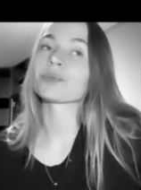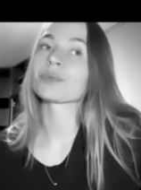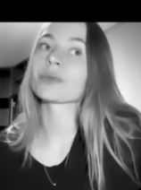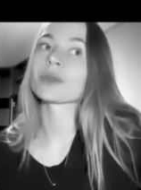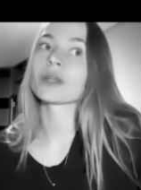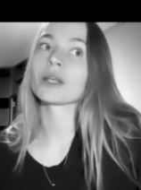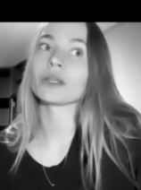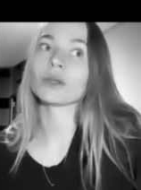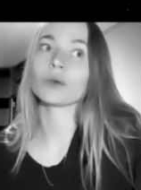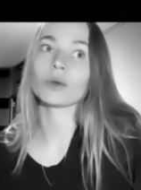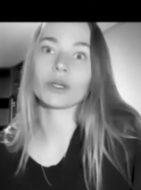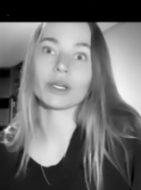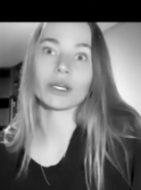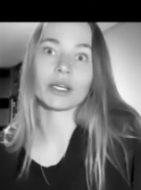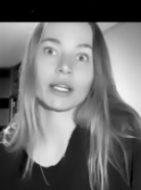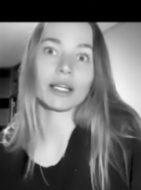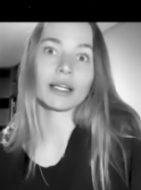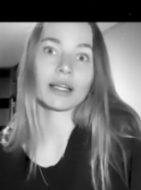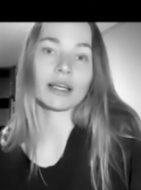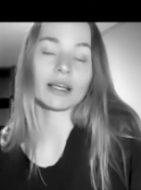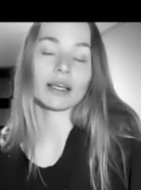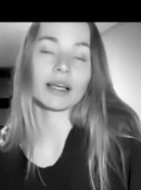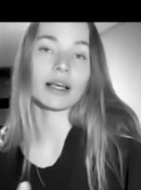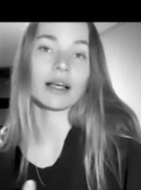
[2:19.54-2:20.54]
You can
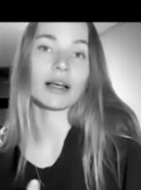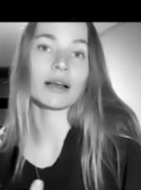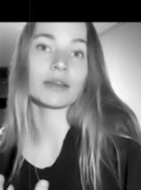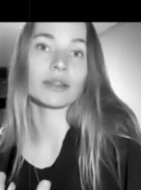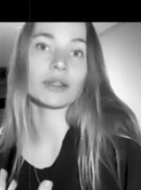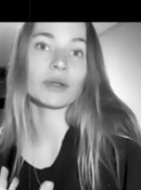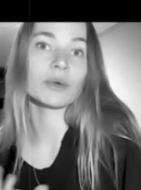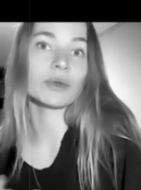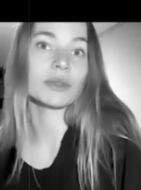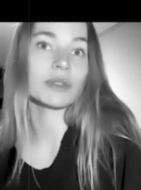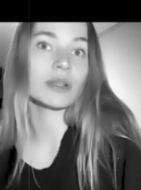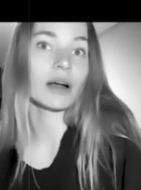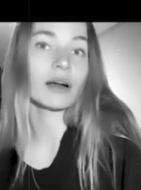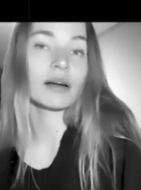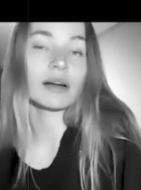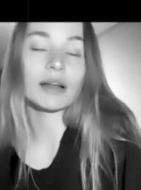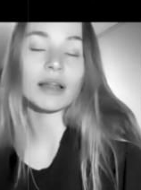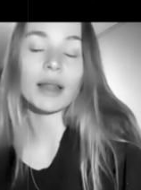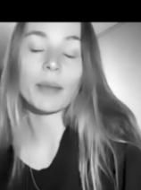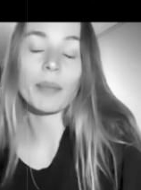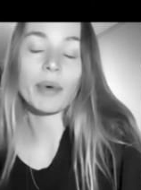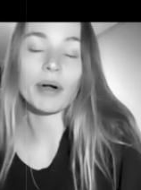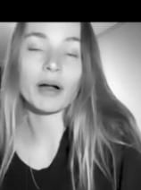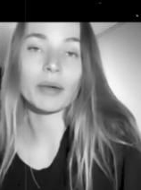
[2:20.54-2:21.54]
use the
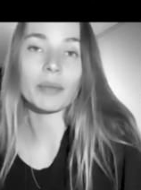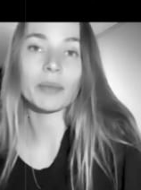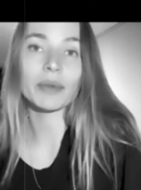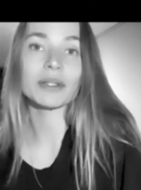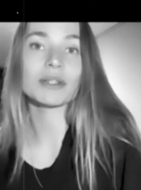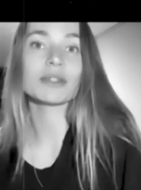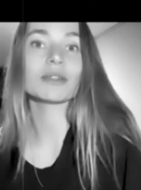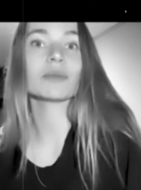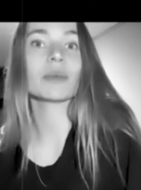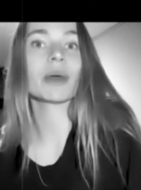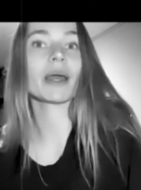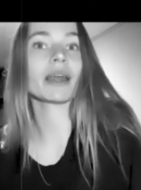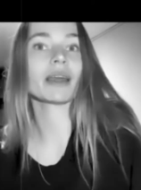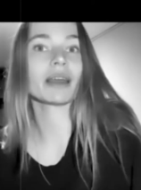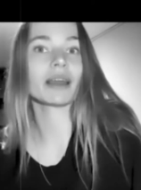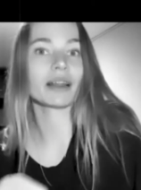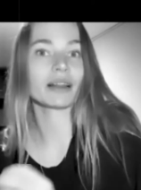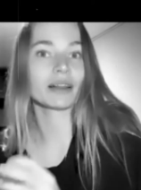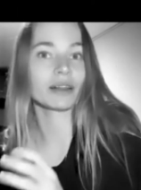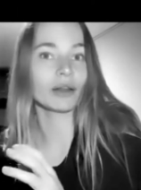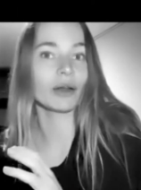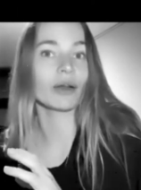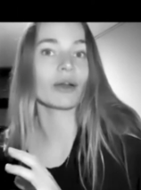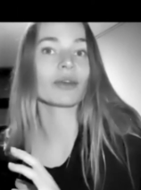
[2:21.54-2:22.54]
art department to make
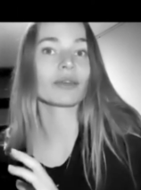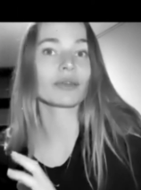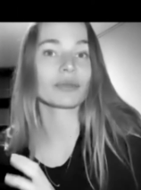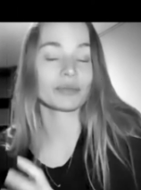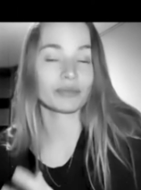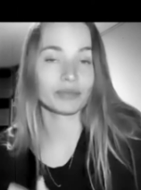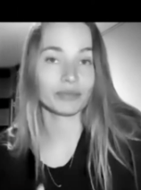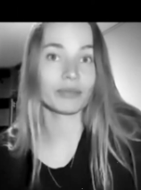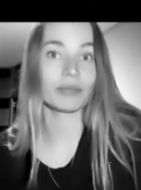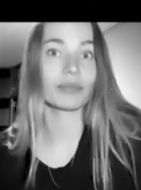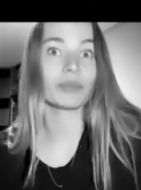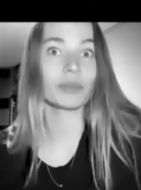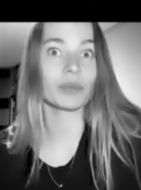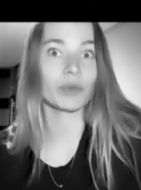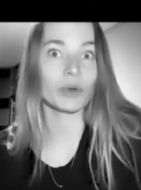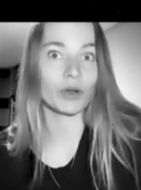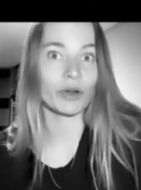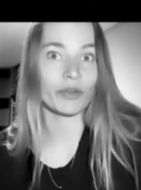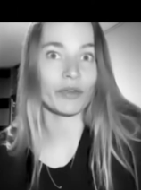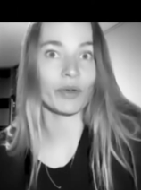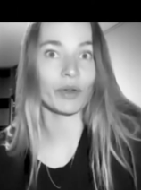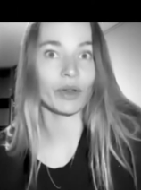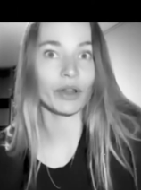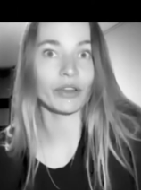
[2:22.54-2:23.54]
it look
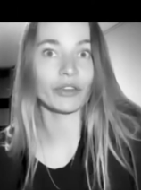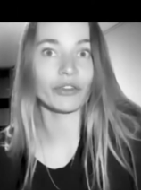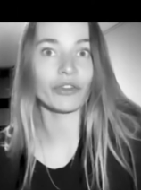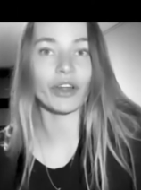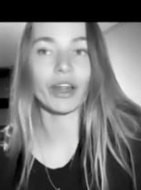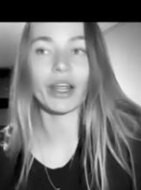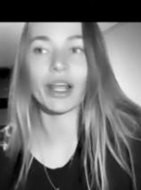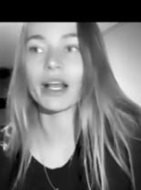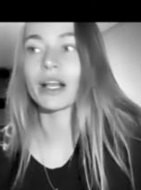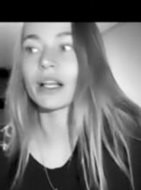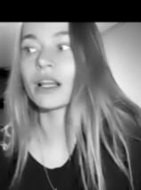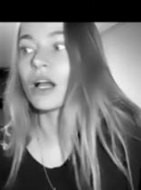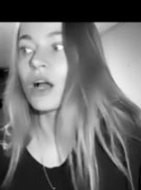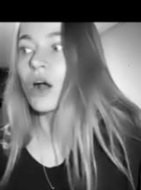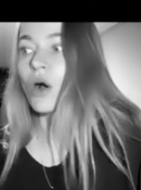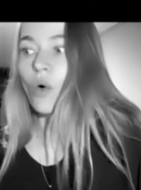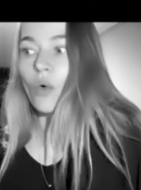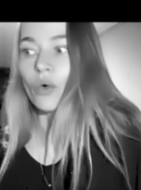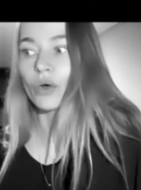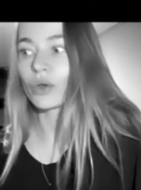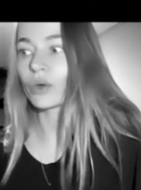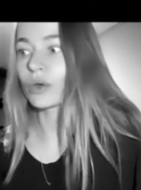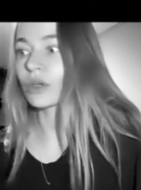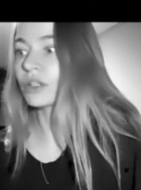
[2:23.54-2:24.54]
beautiful and real,
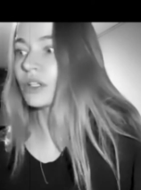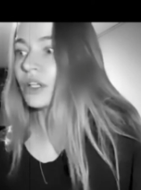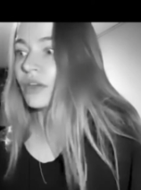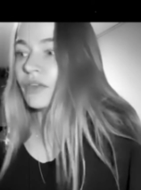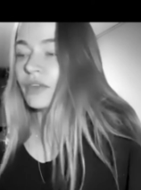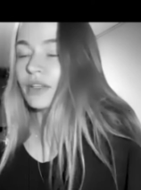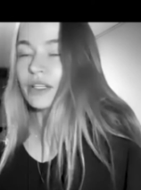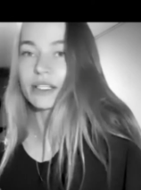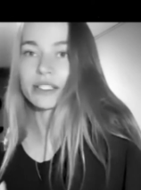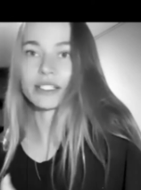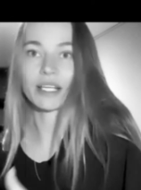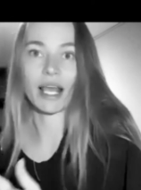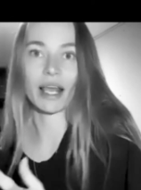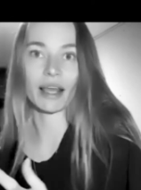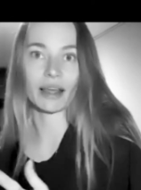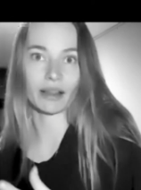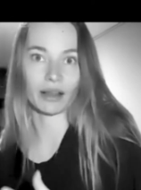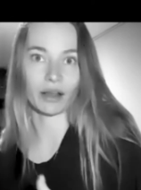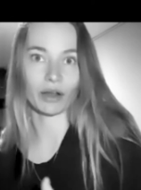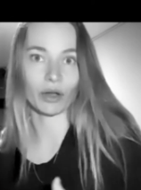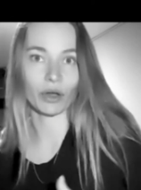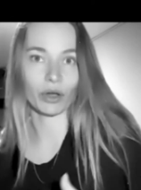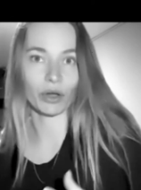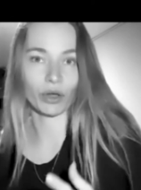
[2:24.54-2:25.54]
or you can even take
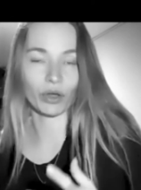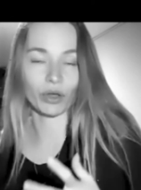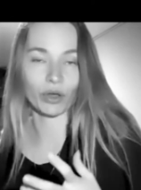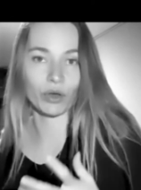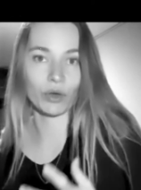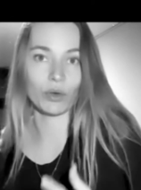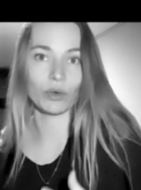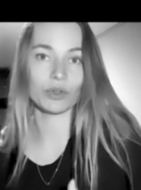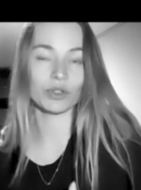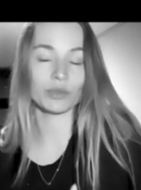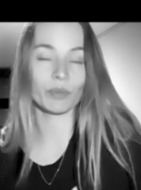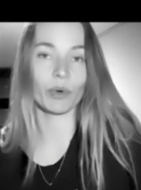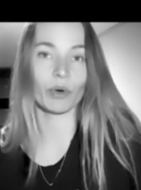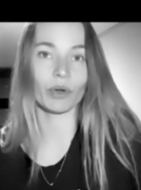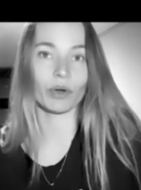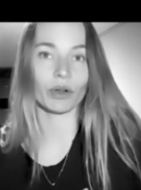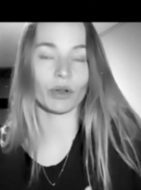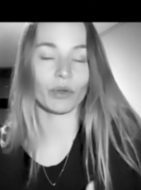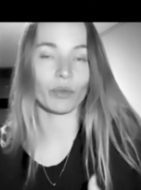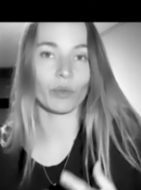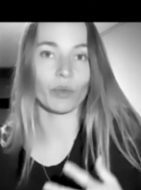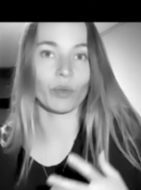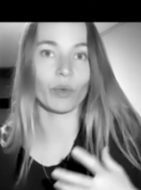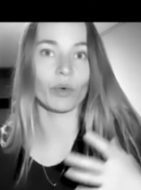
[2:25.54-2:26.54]
a huge
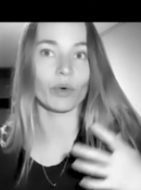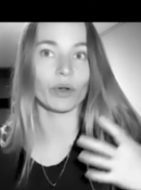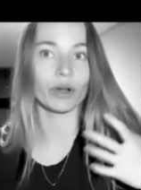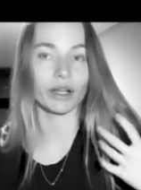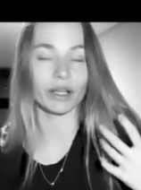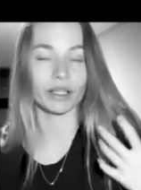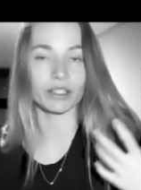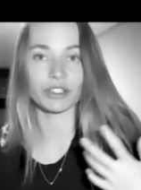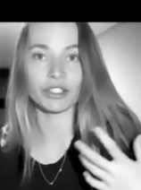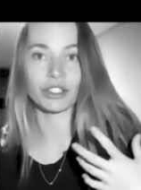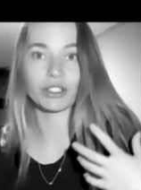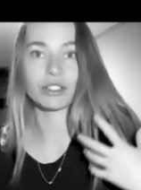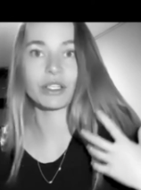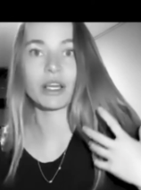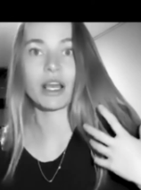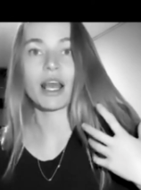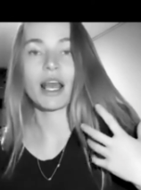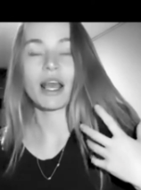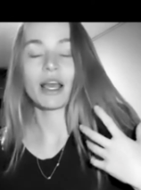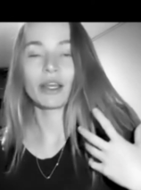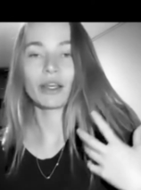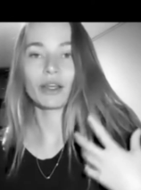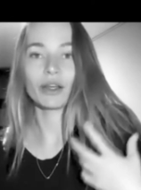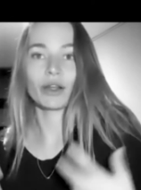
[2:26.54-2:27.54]
bottle of water and just,
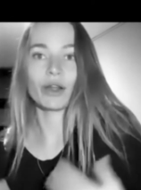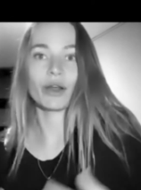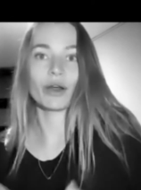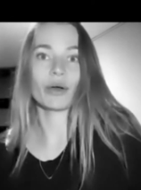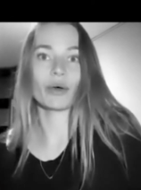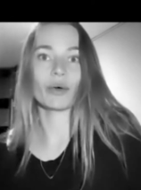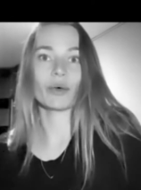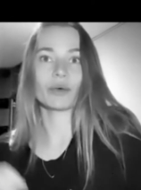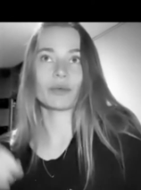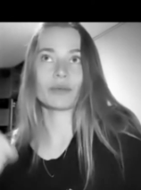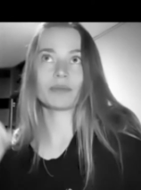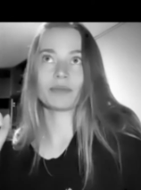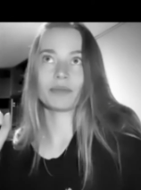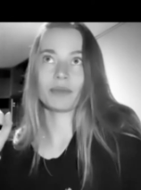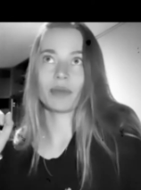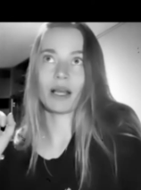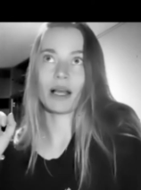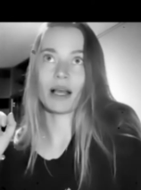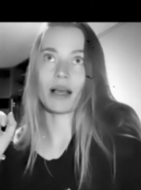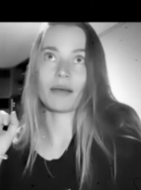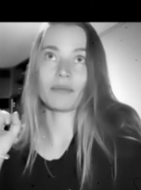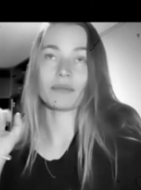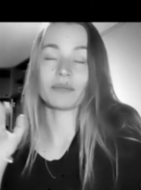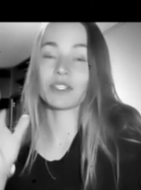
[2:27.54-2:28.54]

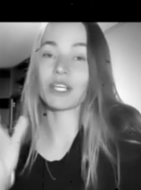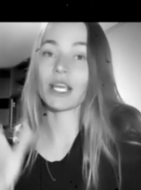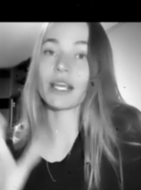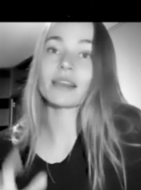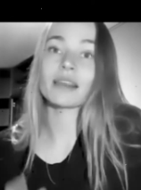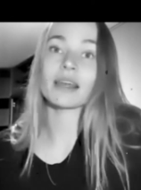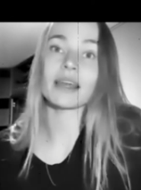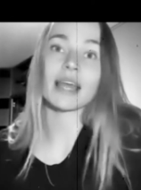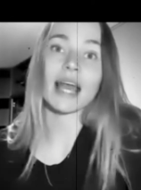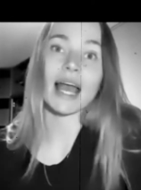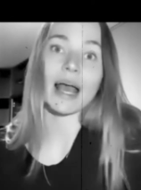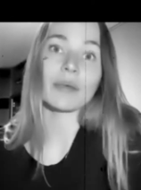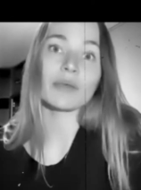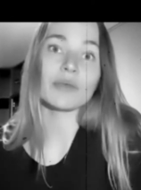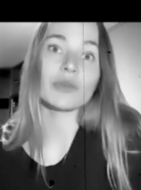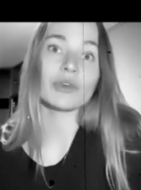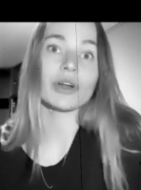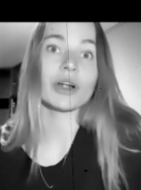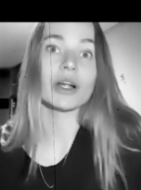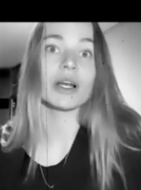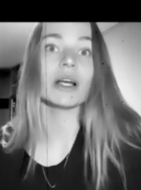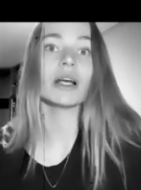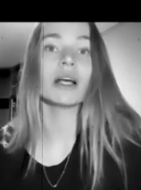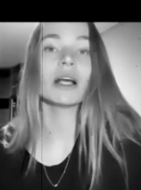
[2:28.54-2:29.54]
take the
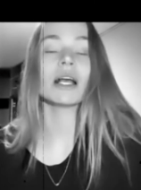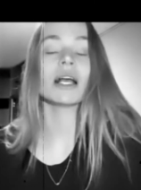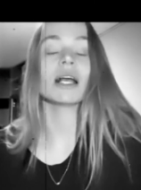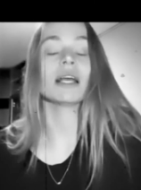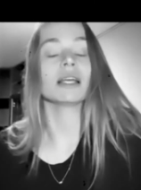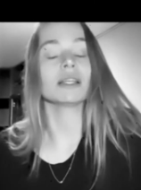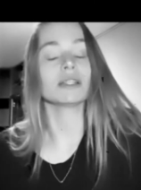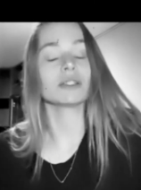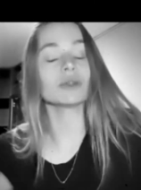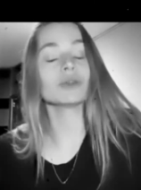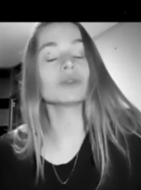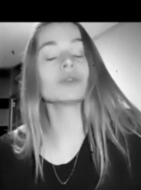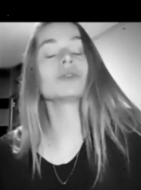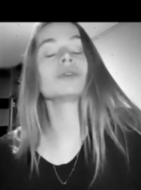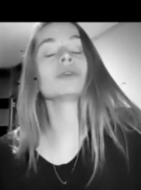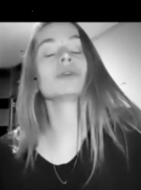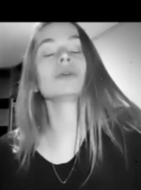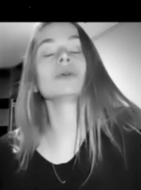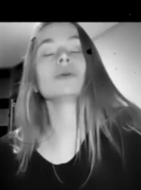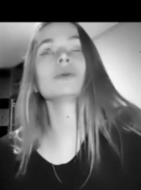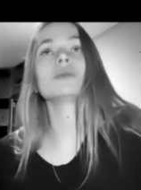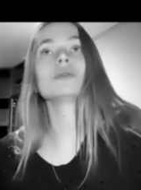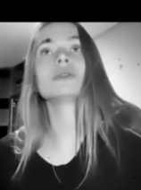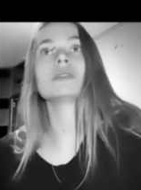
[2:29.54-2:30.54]
camera. It's good to
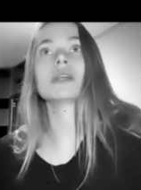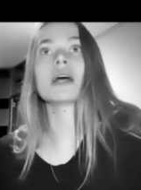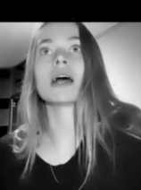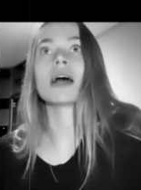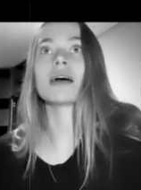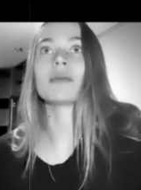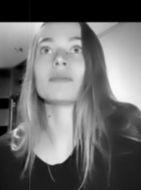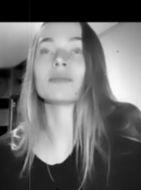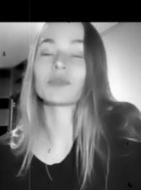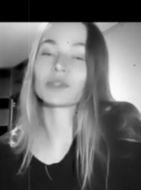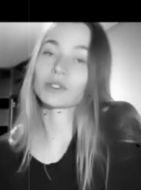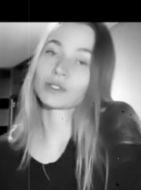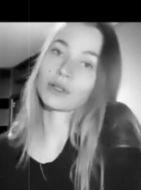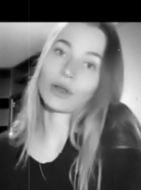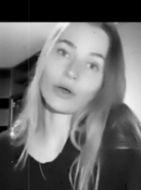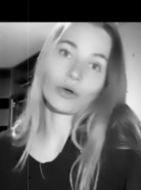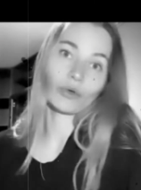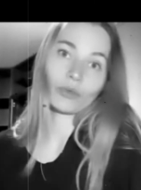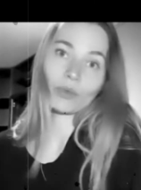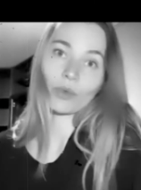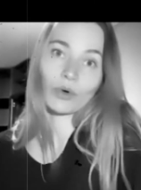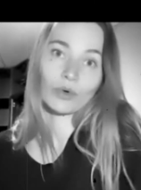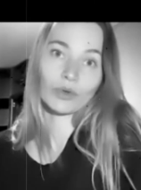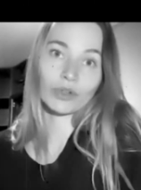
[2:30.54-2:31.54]
use slow
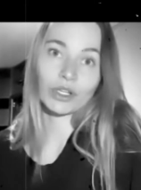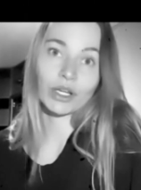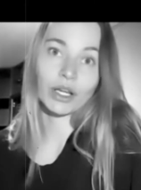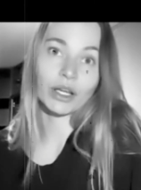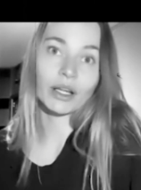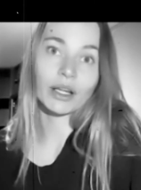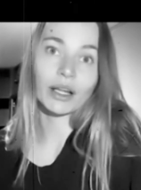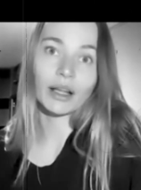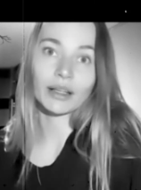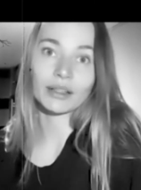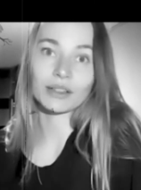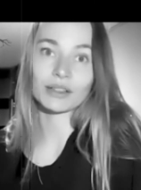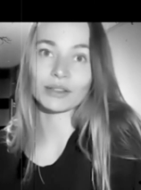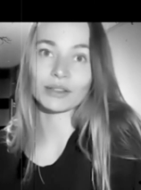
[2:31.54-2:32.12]
motion. It